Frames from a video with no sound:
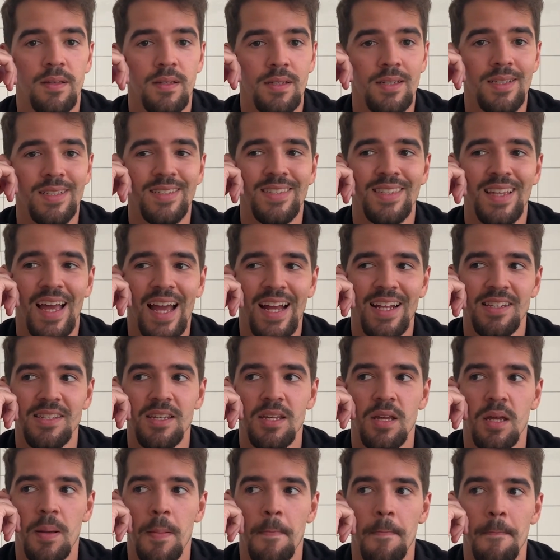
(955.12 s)
is that
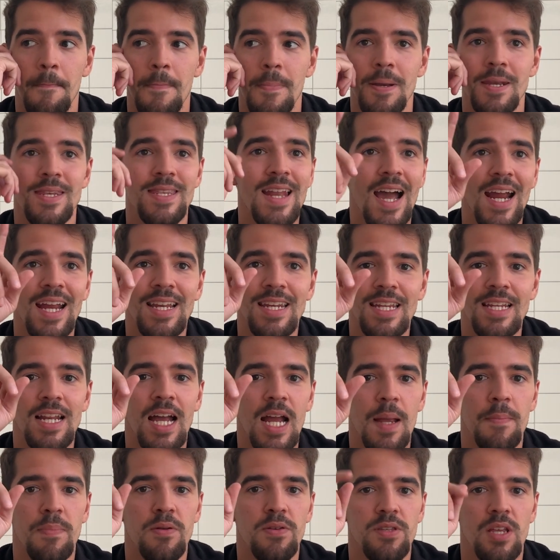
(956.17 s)

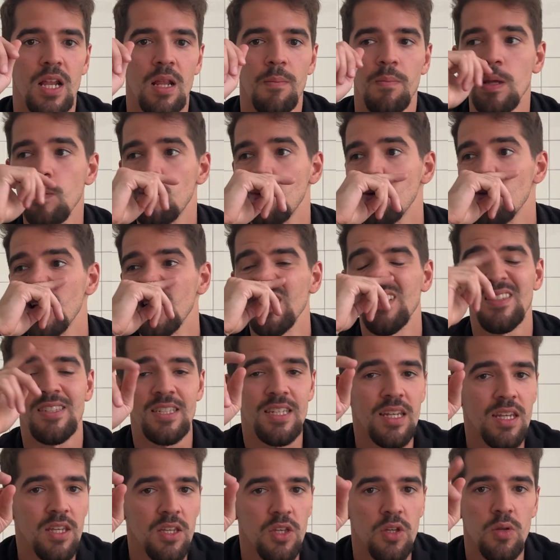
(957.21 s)
99% of people that
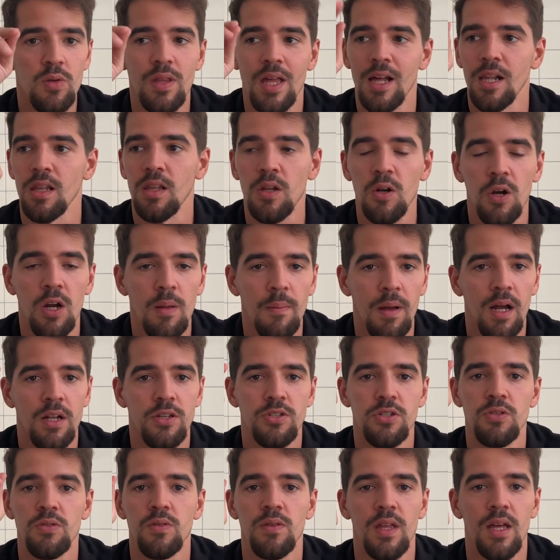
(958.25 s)
see you, that learn
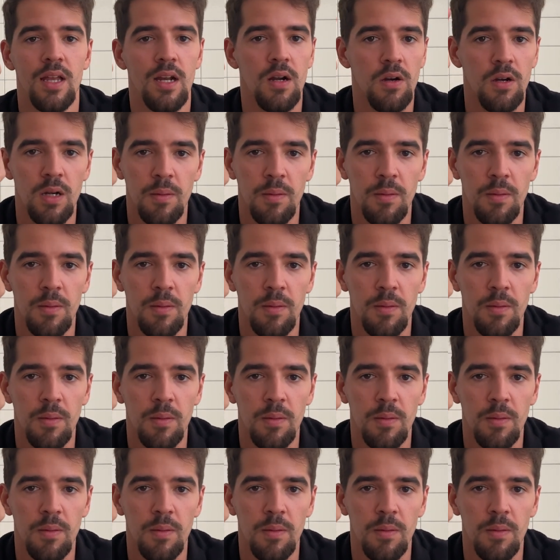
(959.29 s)
about you, that are an